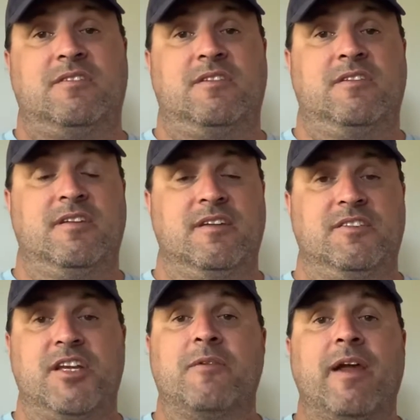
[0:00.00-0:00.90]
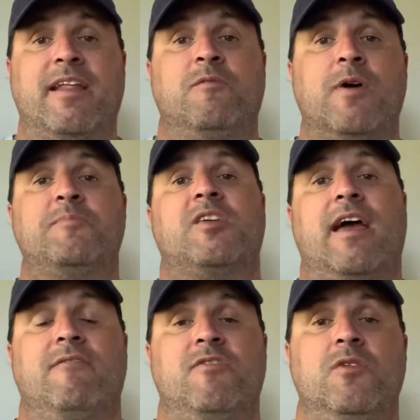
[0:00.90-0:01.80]
generating
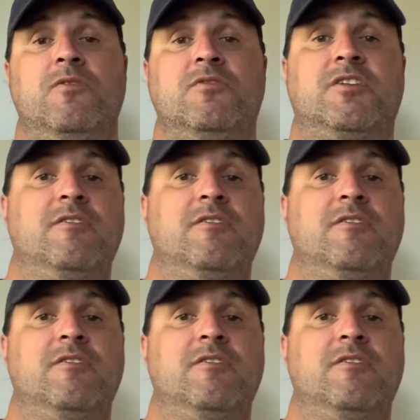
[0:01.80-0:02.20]
website views.